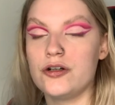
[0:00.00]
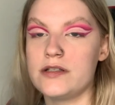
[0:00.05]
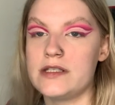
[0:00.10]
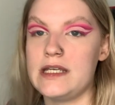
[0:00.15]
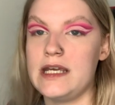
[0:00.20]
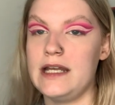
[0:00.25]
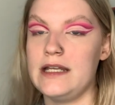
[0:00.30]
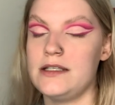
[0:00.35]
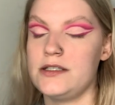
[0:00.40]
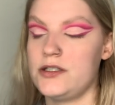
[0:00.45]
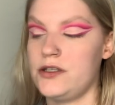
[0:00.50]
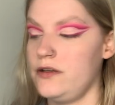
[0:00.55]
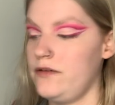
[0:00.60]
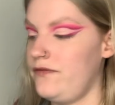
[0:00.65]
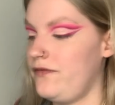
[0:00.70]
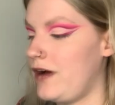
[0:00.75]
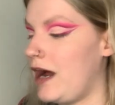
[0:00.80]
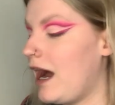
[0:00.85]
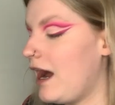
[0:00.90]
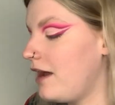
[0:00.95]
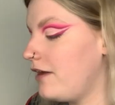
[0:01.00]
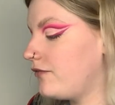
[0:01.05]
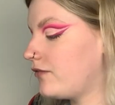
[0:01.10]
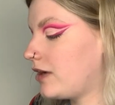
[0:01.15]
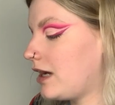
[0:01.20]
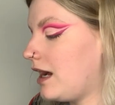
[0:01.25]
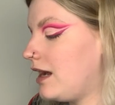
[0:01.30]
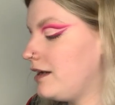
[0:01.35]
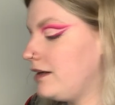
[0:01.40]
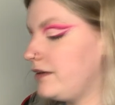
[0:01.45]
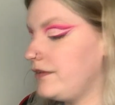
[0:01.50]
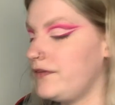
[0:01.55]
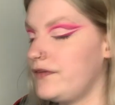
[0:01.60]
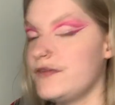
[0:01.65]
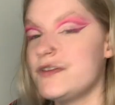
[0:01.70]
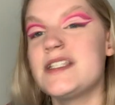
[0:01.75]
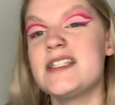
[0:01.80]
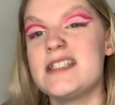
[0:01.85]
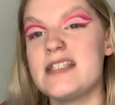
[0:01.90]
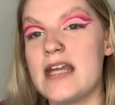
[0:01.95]
cut it into 5 kind of
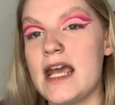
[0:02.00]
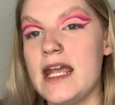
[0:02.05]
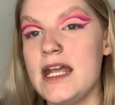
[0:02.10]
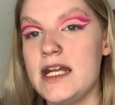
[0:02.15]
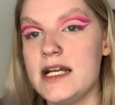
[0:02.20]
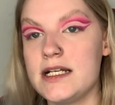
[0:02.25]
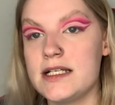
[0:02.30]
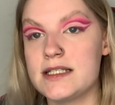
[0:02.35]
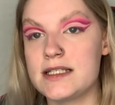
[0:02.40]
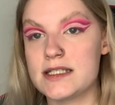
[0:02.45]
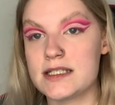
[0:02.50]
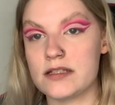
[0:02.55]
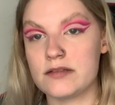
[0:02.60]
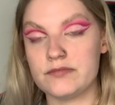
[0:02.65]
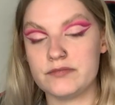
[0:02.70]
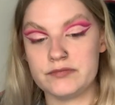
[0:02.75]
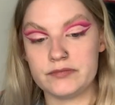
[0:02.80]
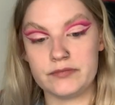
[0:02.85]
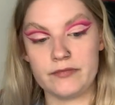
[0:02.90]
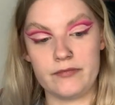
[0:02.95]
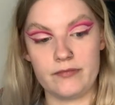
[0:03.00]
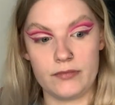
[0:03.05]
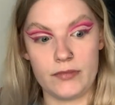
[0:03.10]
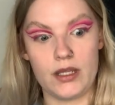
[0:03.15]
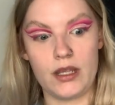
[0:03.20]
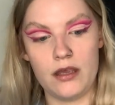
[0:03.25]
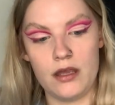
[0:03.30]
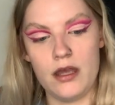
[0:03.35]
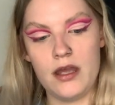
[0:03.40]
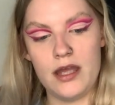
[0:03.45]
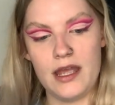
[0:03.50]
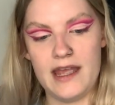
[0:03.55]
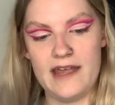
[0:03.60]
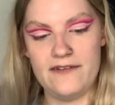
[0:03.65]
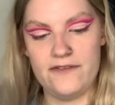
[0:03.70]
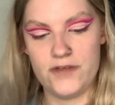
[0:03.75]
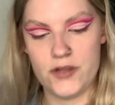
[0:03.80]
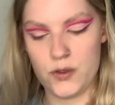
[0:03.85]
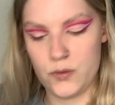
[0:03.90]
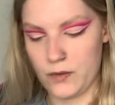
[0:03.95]
steaks,
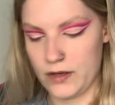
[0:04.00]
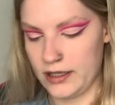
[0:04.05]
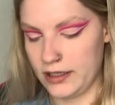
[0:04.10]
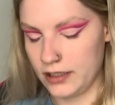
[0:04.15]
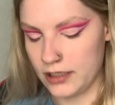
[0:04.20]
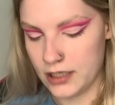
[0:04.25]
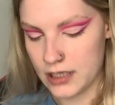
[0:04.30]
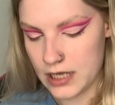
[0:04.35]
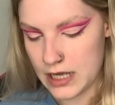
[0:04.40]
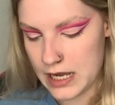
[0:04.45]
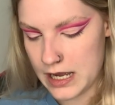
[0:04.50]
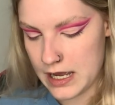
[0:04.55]
if you will.